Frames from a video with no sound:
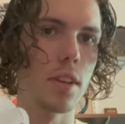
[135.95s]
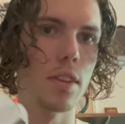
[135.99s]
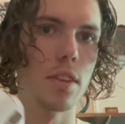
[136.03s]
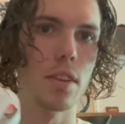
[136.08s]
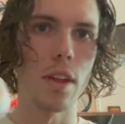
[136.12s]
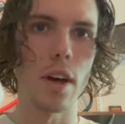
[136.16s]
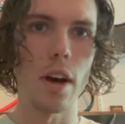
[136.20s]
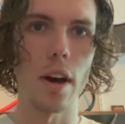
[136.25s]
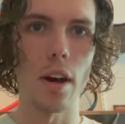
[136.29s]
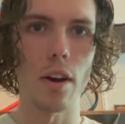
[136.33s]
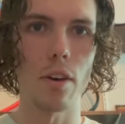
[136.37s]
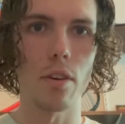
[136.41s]

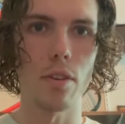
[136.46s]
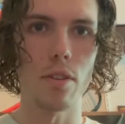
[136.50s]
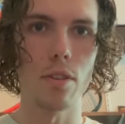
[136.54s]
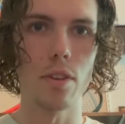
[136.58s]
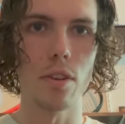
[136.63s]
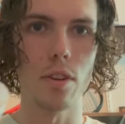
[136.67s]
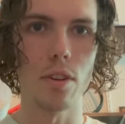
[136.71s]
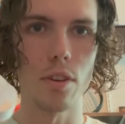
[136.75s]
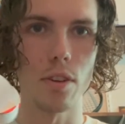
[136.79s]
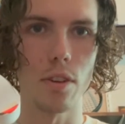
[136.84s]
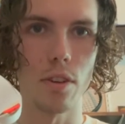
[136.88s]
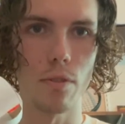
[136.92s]
that are
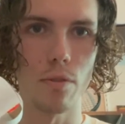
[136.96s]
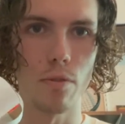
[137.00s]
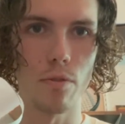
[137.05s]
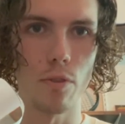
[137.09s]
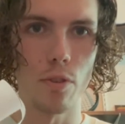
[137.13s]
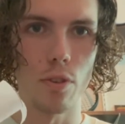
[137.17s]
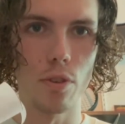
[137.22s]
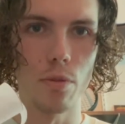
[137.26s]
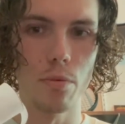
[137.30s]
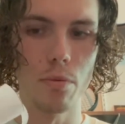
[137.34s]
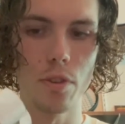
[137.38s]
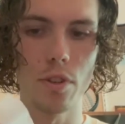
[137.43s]
gonna
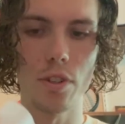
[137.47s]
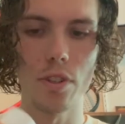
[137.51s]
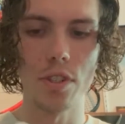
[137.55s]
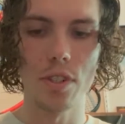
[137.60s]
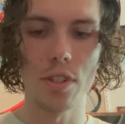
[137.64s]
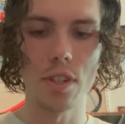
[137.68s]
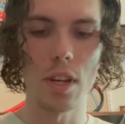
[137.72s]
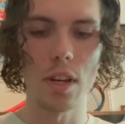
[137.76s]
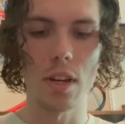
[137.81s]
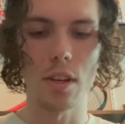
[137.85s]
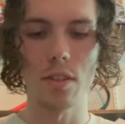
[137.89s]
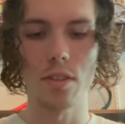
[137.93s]
form your
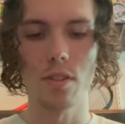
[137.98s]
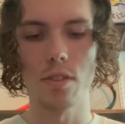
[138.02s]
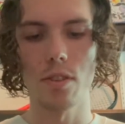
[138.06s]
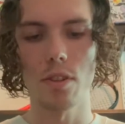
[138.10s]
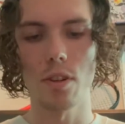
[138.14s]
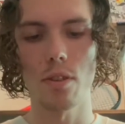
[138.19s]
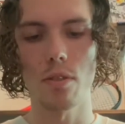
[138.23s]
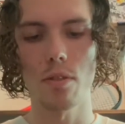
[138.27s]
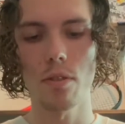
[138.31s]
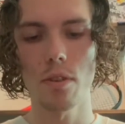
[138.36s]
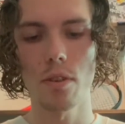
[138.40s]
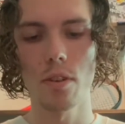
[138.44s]
snake. So